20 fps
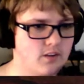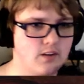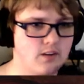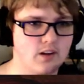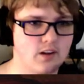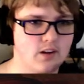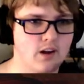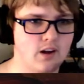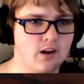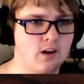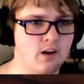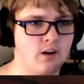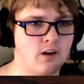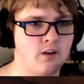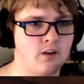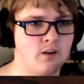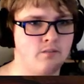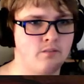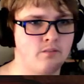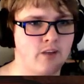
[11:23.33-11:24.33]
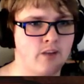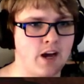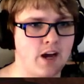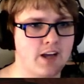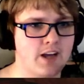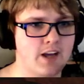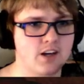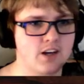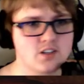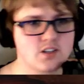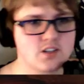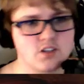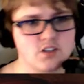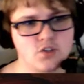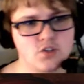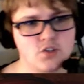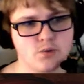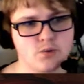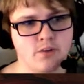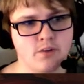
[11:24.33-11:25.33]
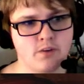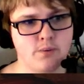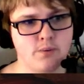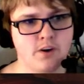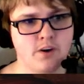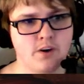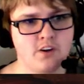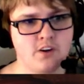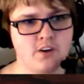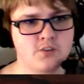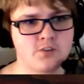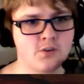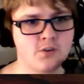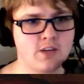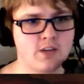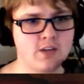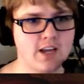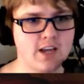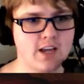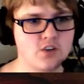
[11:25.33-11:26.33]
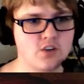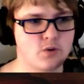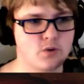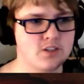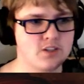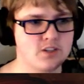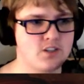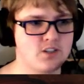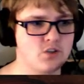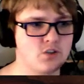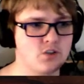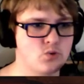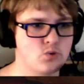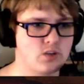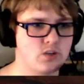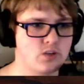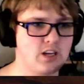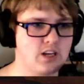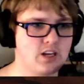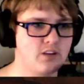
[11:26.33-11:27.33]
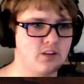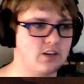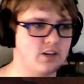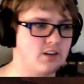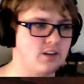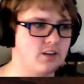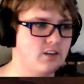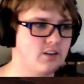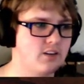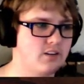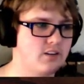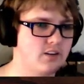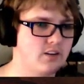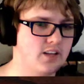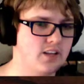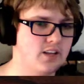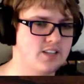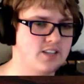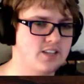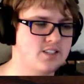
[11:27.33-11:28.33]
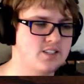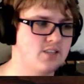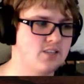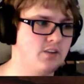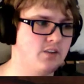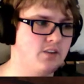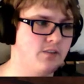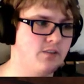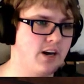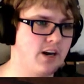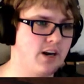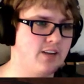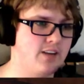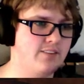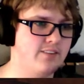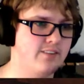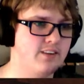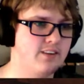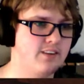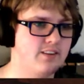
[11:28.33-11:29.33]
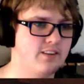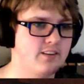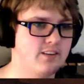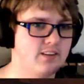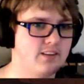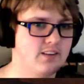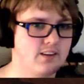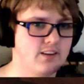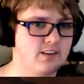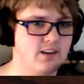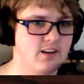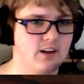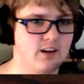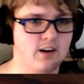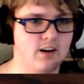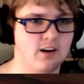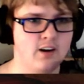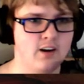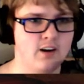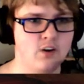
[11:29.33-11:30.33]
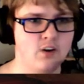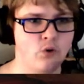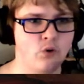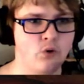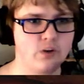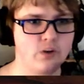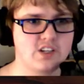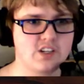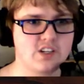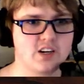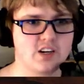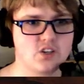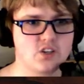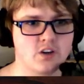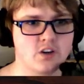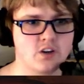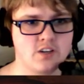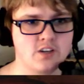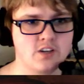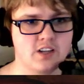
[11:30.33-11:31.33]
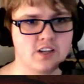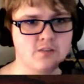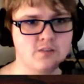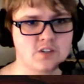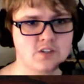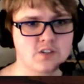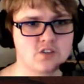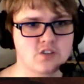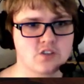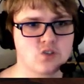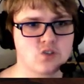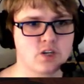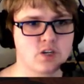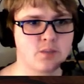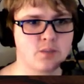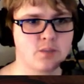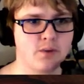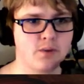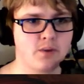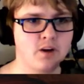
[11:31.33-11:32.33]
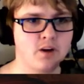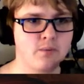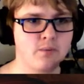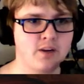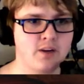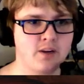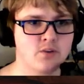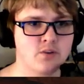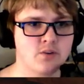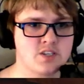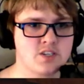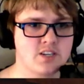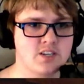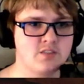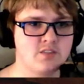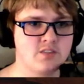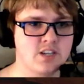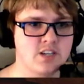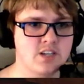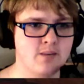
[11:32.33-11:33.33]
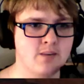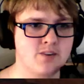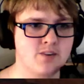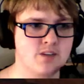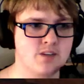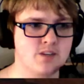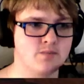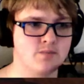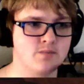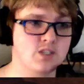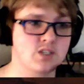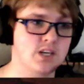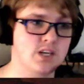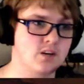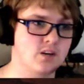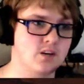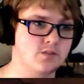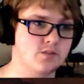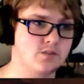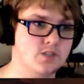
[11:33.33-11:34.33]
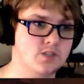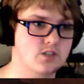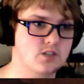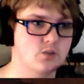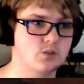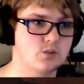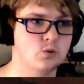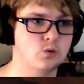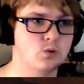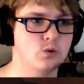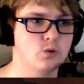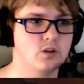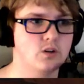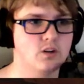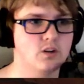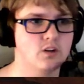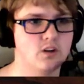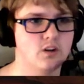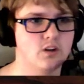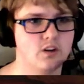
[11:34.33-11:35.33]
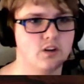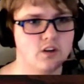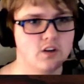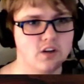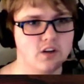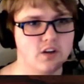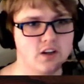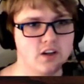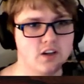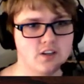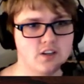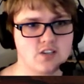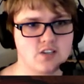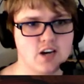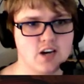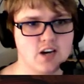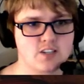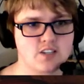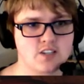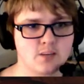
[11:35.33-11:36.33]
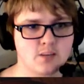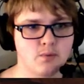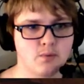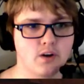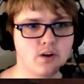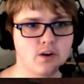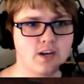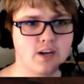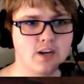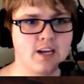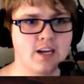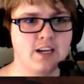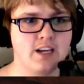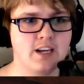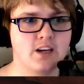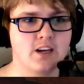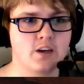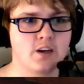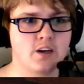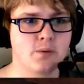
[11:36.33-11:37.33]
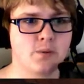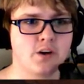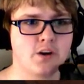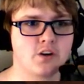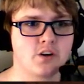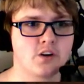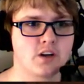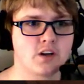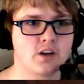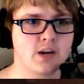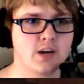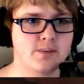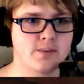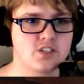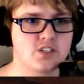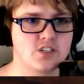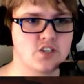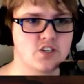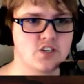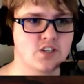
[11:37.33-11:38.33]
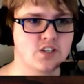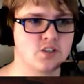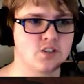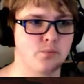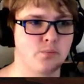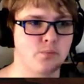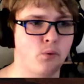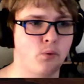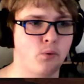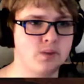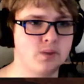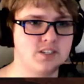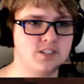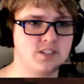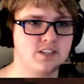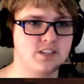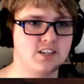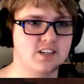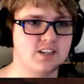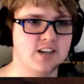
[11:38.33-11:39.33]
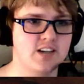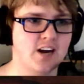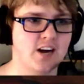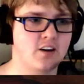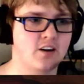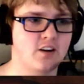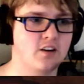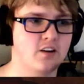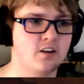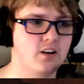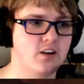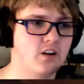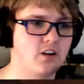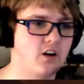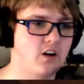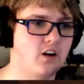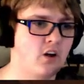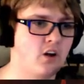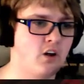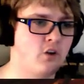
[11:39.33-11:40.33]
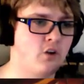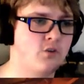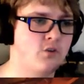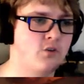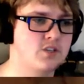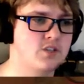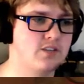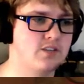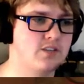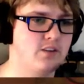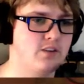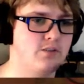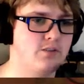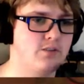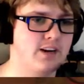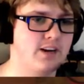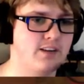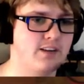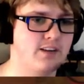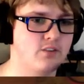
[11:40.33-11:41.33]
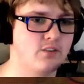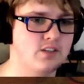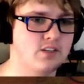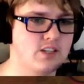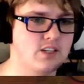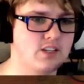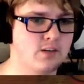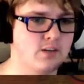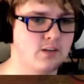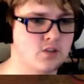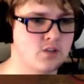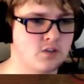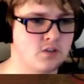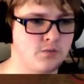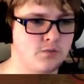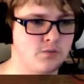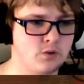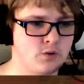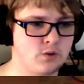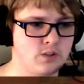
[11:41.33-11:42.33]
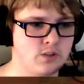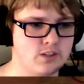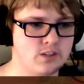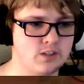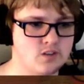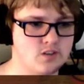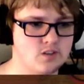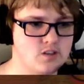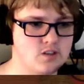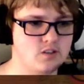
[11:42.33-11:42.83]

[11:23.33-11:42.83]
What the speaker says: High constitution. Whenever a player eats food, they gain twice the usual healing. And that's 75. Holy touch. Undead that physically strike the player may receive damage themselves. Ooh. And then toxic blood. Any hit on the player during combat has a chance to poison the attacker. All are for 75. Let's see how much the food is.